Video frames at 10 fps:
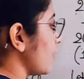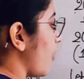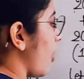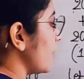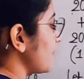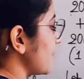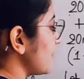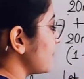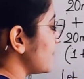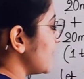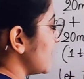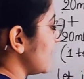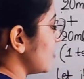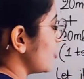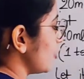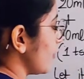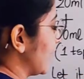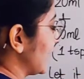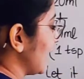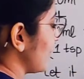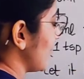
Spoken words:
for 15 to 20